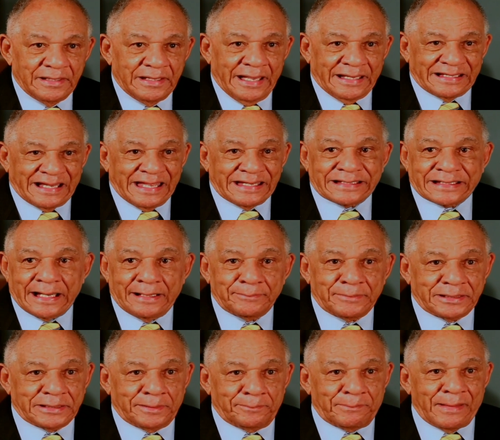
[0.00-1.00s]
And I come
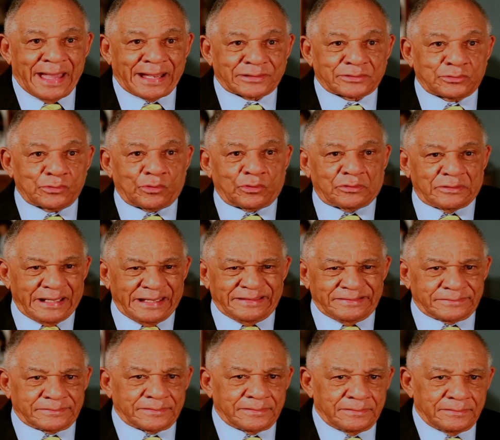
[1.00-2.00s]
in the back door
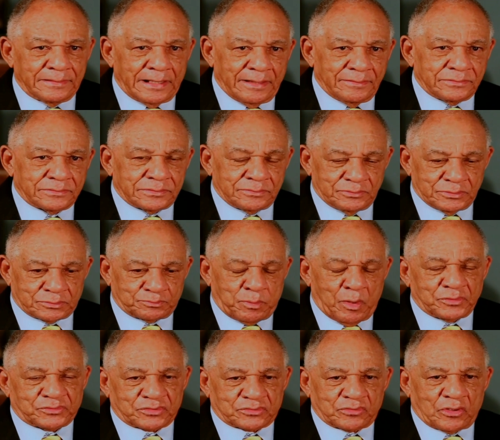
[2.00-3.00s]
late. I was
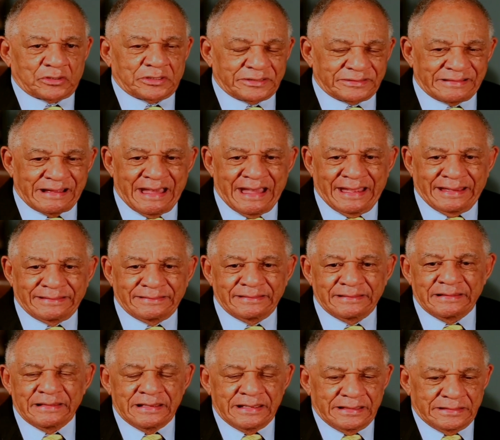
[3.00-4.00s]
supposed to start at 9, and
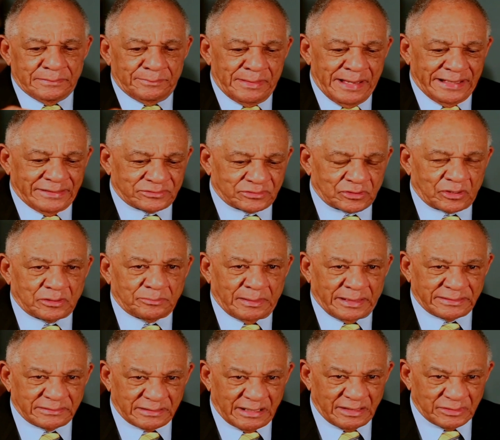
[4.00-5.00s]
the band started
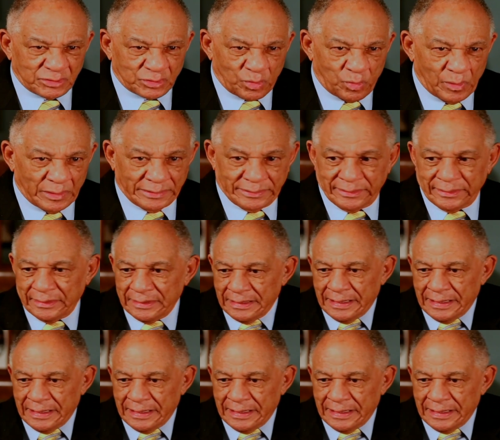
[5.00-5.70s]
like 9:20.